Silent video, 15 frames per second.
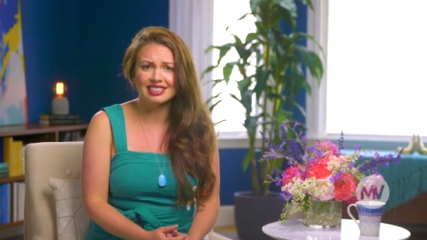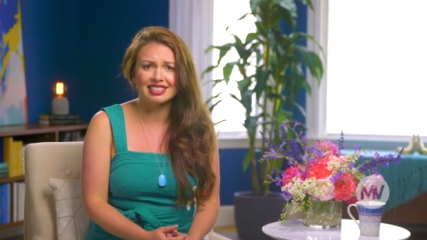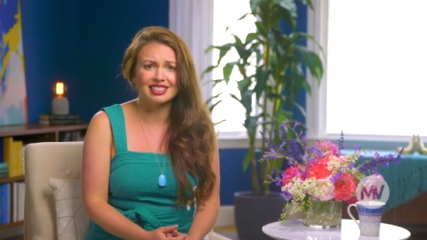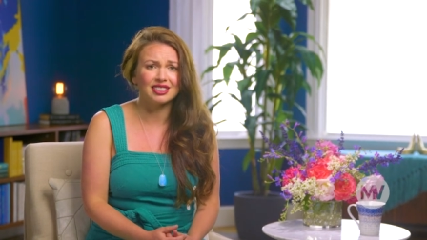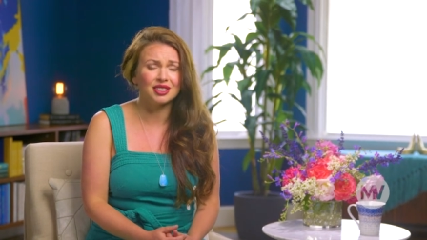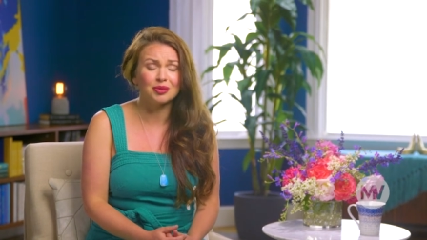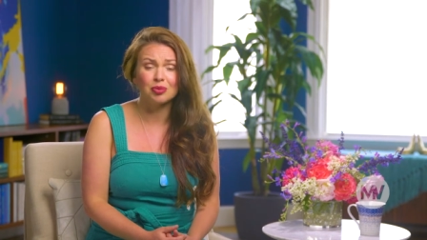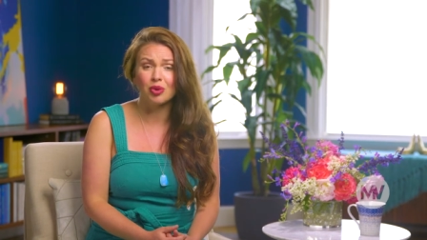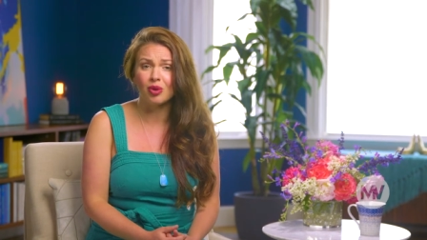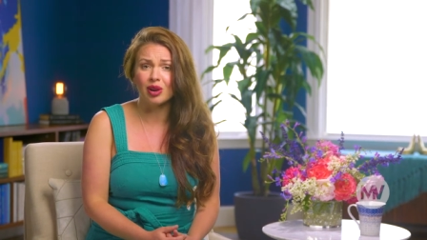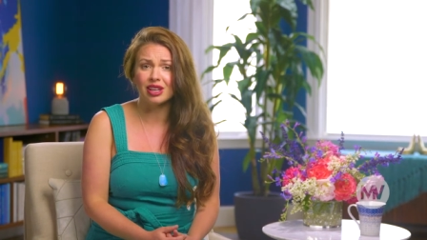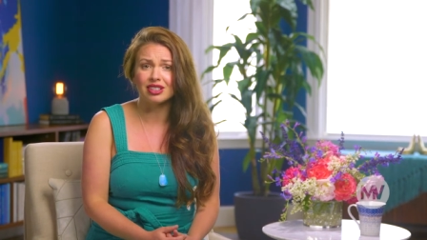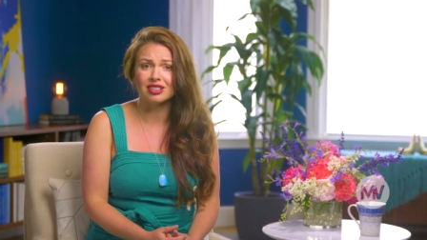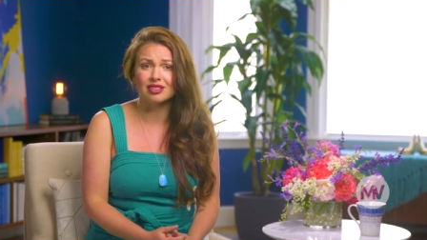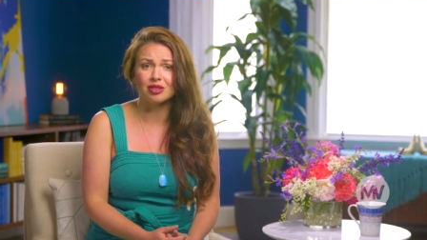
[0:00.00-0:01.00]

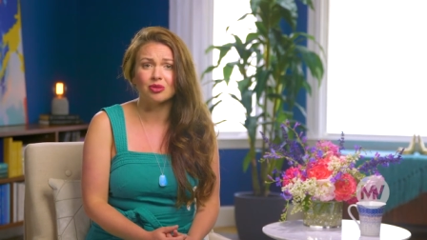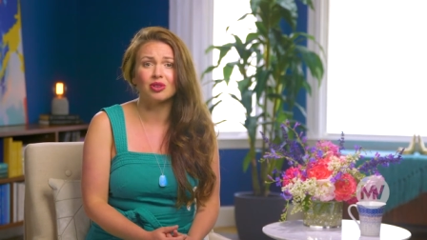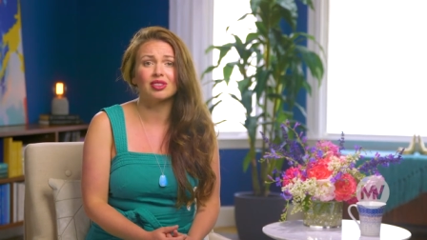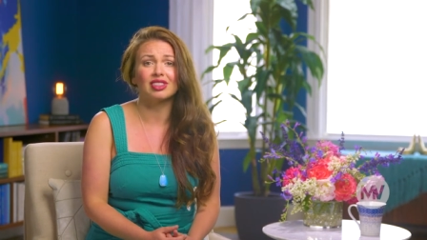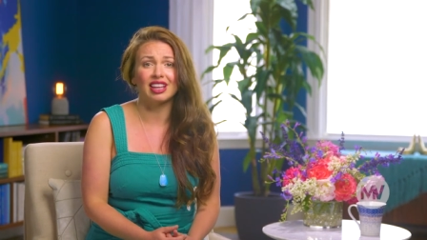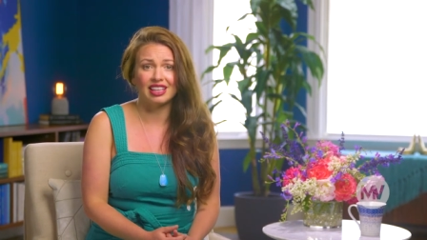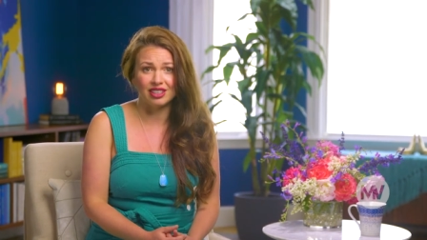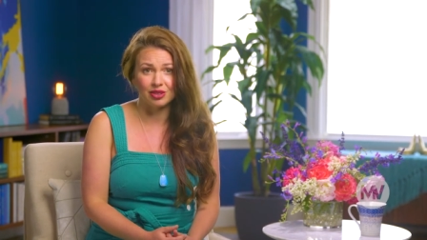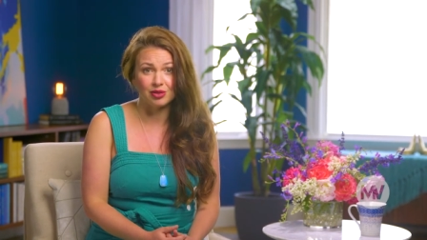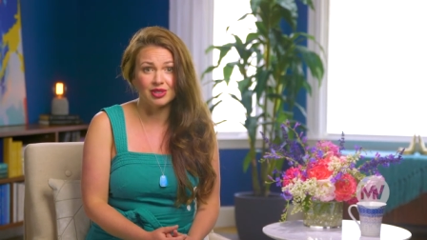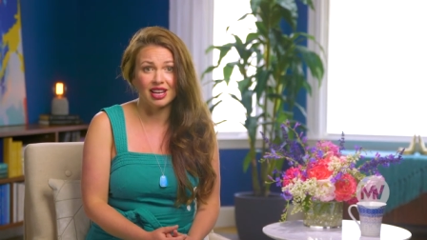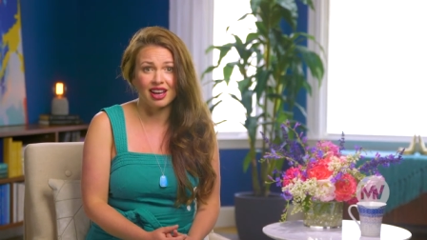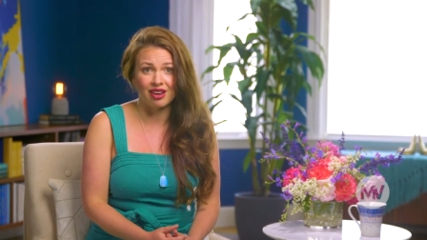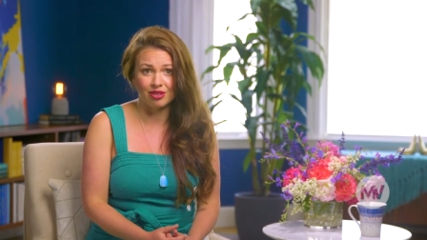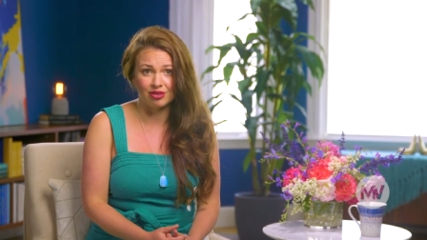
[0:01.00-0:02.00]
disappoint, or let you
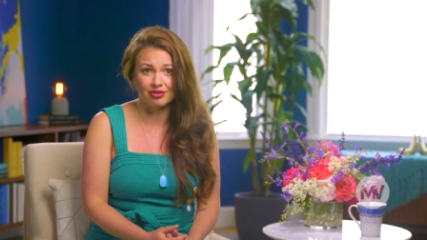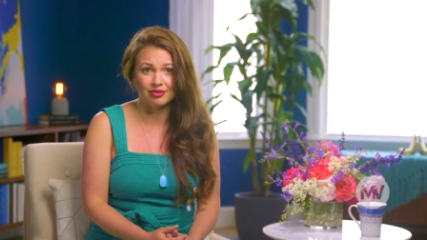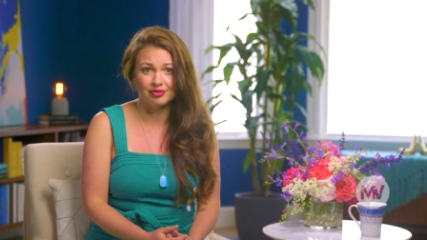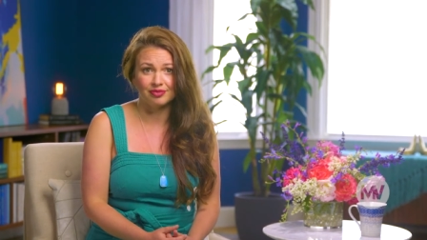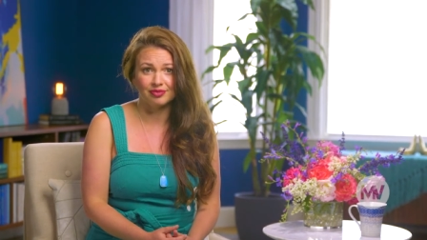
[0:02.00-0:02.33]
down.